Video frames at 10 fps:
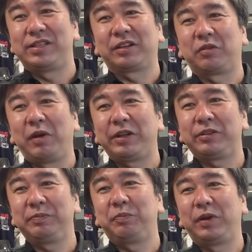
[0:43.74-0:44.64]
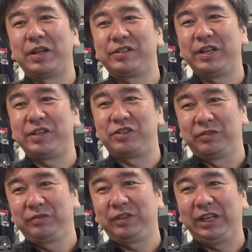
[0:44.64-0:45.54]
The correct
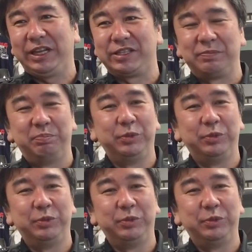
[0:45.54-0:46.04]
pronunciation it's